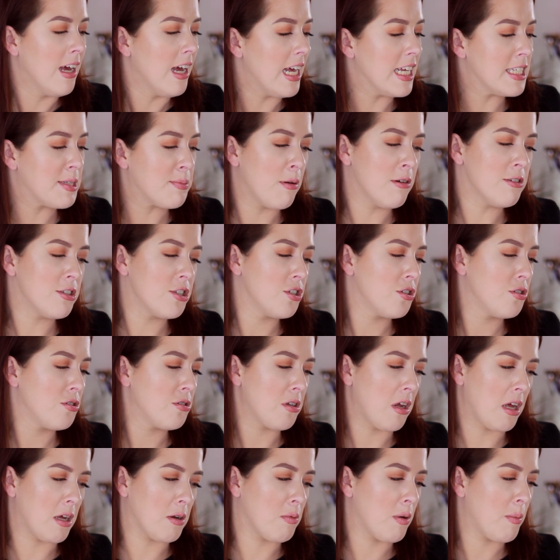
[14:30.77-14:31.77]
It's supposed
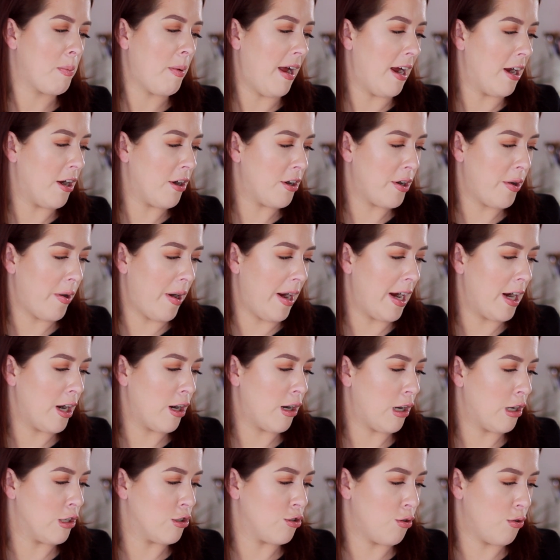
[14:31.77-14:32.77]
to like repair your
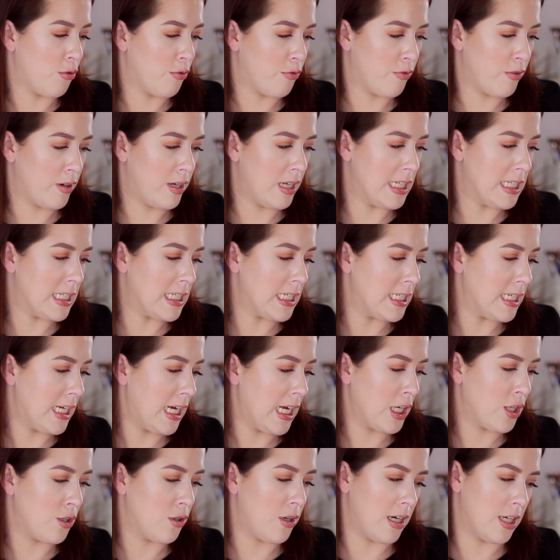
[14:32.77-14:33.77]
hair, control frizz,
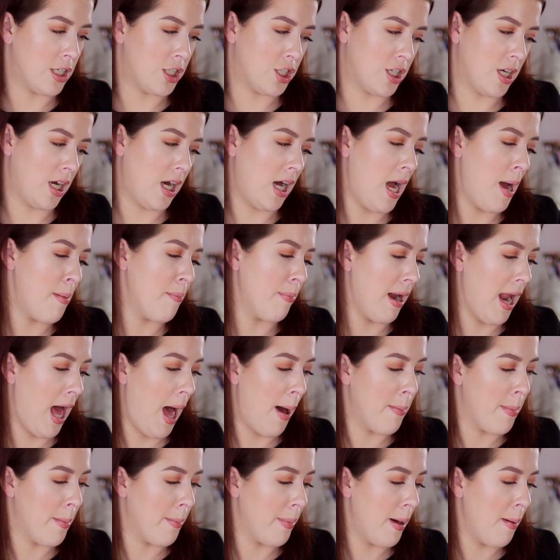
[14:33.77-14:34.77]
detangle, add shine,
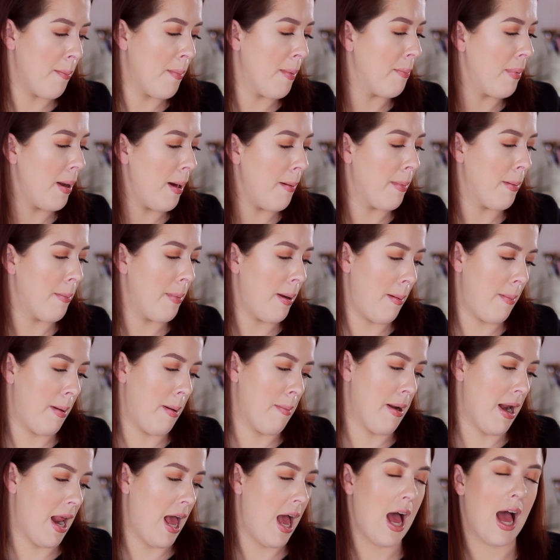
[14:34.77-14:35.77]
blah, blah, blah, blah, blah, blah,
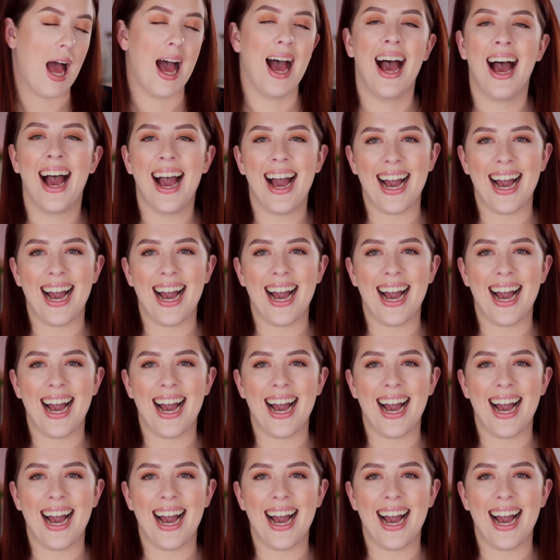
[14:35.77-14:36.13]
blah, blah.